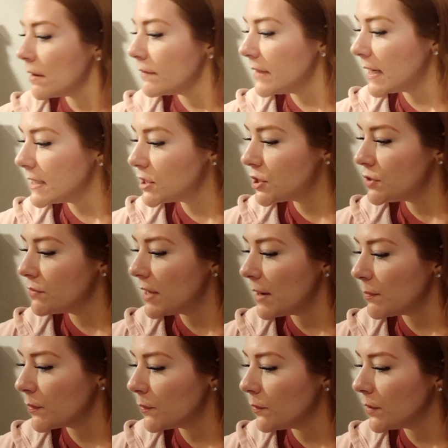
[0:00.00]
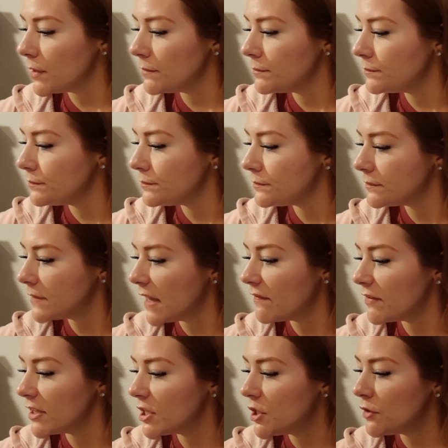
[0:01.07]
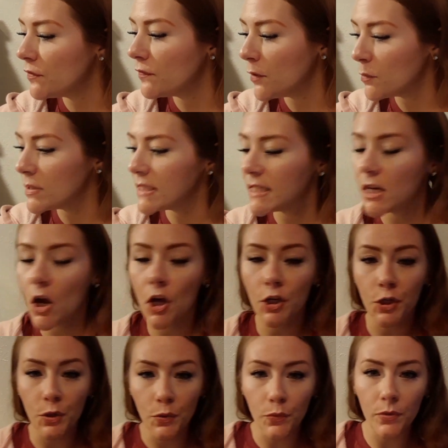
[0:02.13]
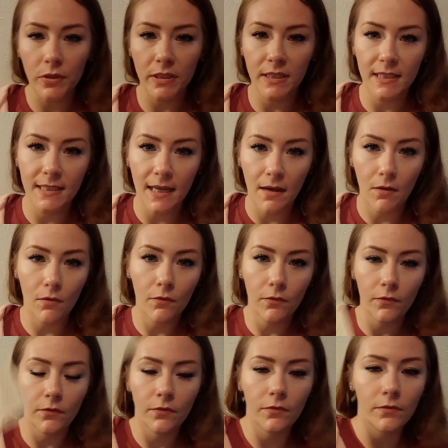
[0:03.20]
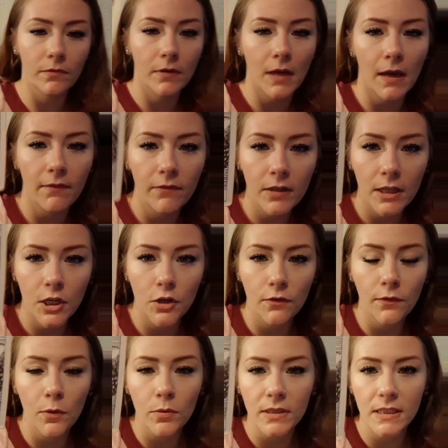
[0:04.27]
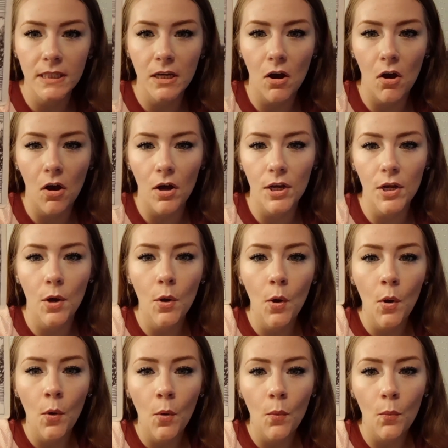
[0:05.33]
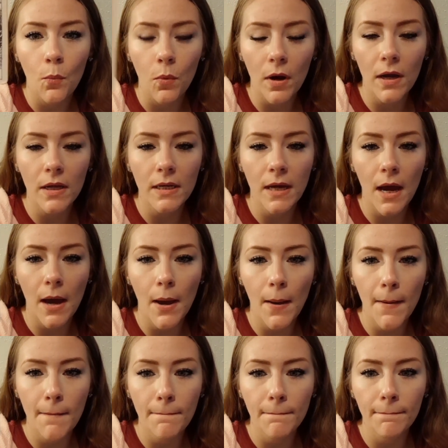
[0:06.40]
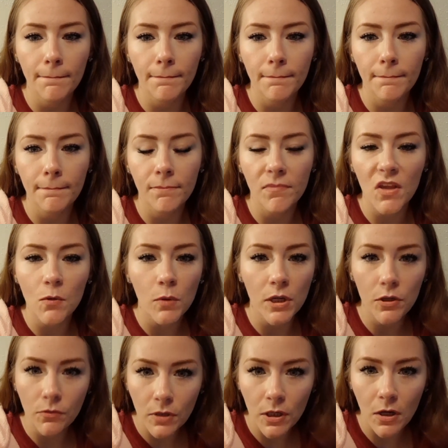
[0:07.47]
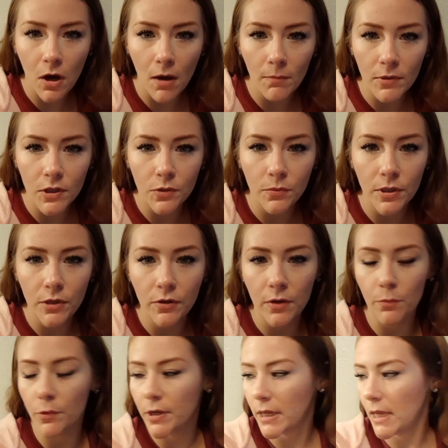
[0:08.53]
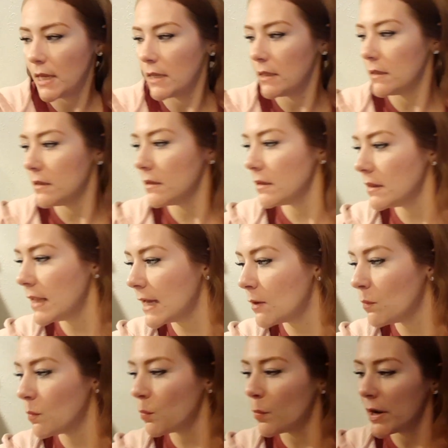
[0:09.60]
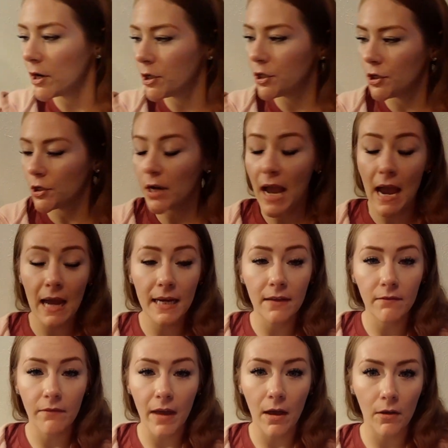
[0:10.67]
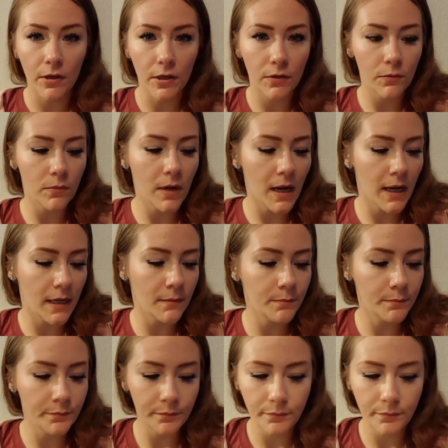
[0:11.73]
that is you, Capricorn. I feel like you're focusing on yourself. I feel like you're focusing on what you can accomplish, what you can bring in, like where you're adding value, right?